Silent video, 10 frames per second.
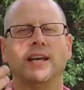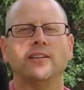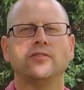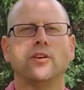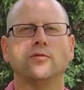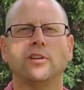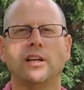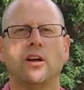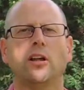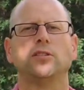And so
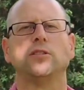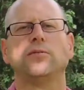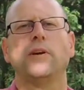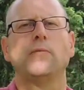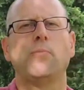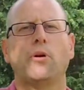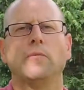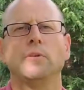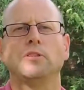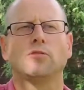technology is very
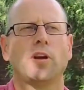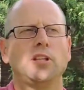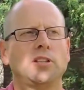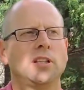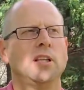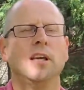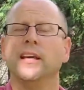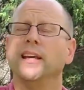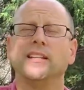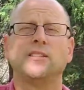important in administration.
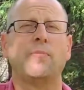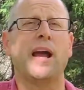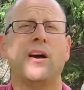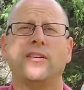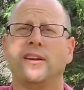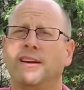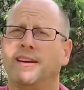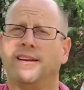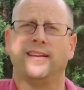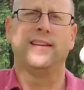It's about
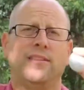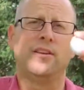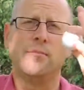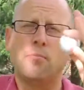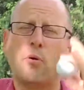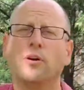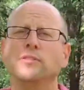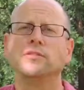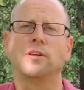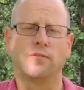the
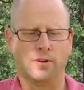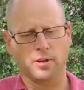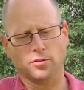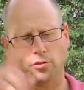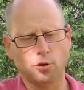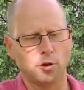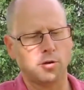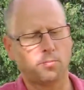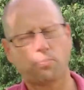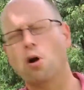importance of
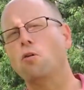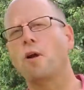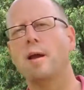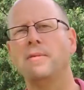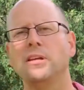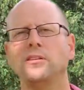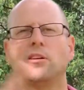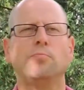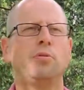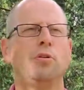school programming,
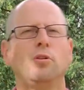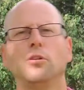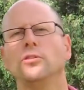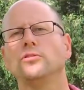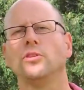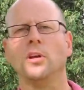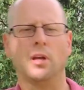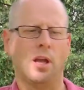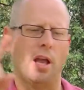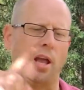computers,
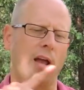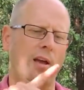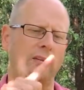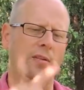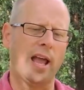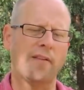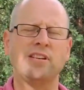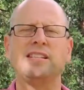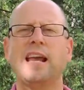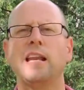
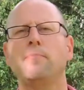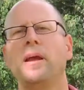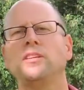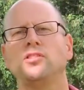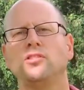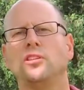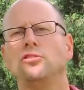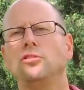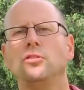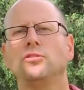having databases
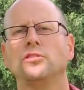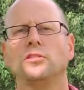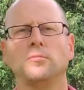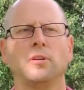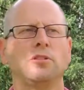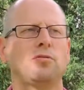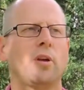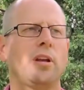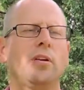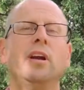that you use as an
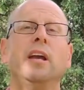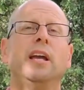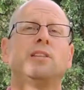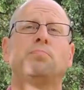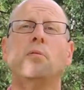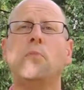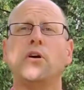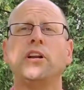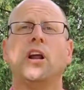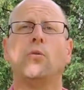administrator. It's
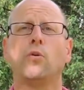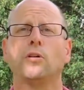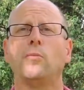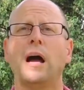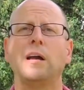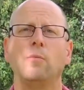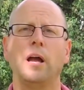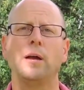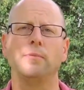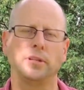promoting on World Wide
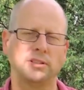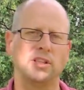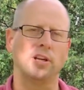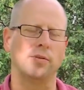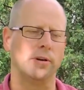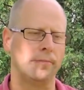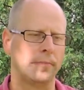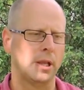Web, etc.